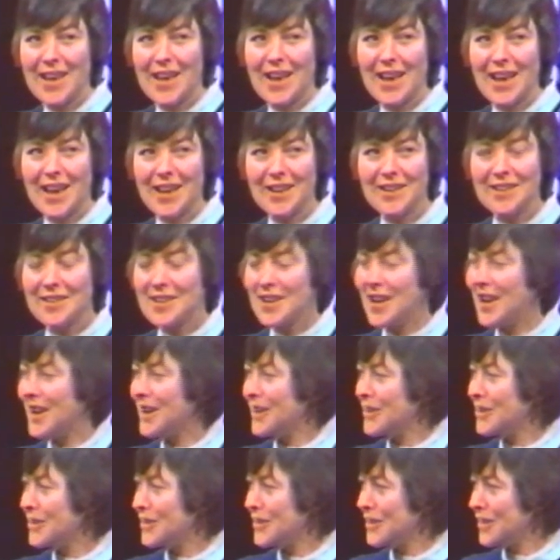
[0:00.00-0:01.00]
and,
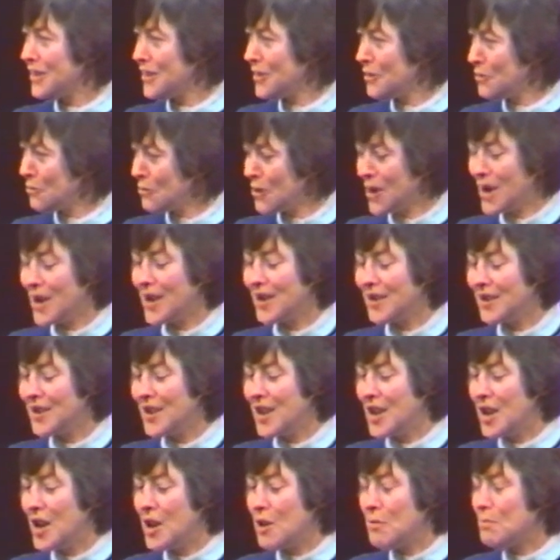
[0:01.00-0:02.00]
and in a way
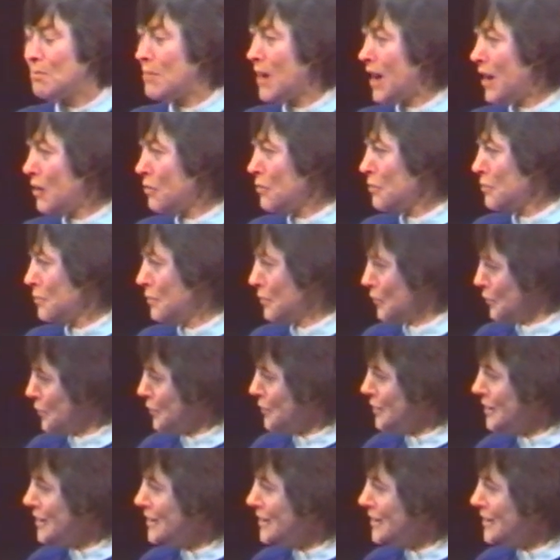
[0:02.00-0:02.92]
powerful